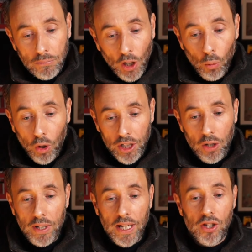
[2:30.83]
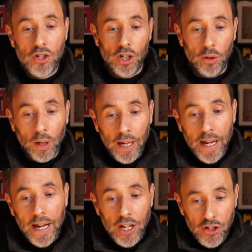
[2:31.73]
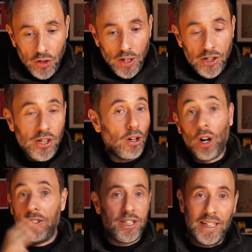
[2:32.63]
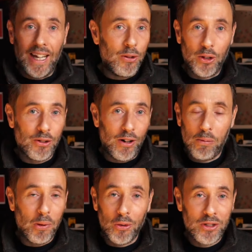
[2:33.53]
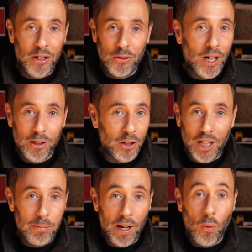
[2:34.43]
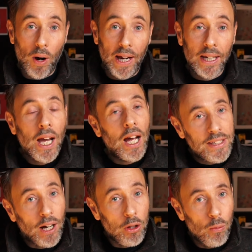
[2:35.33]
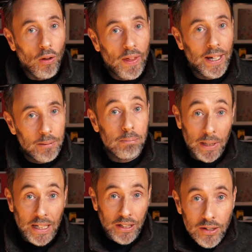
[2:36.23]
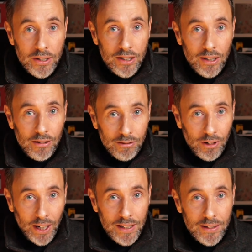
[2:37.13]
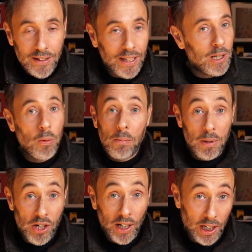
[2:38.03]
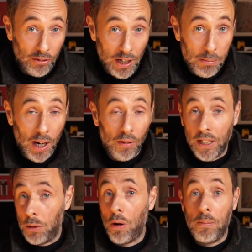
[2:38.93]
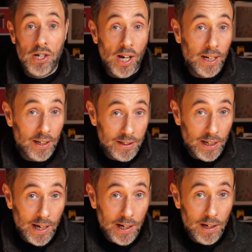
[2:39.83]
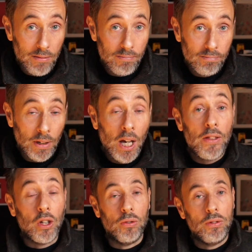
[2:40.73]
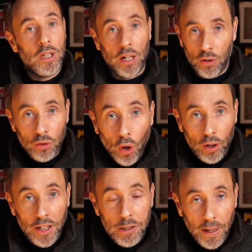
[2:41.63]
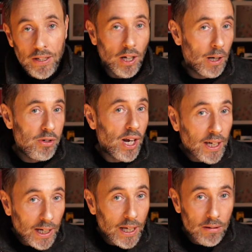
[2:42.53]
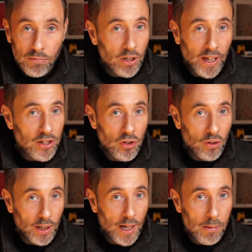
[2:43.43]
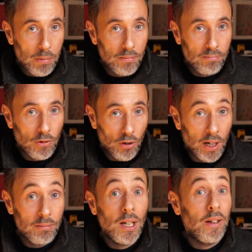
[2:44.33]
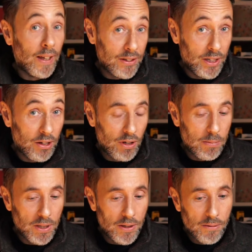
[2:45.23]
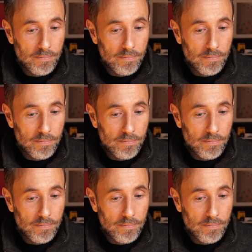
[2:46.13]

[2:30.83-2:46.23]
what you need to do is you need to obviously let all your direct reports know you're going to be away and tell them what that means. Right? That you won't be checking your email, that you won't be checking Slack. You know, you're not going to spend time checking in. That's not going to happen. All right. That's the agreement.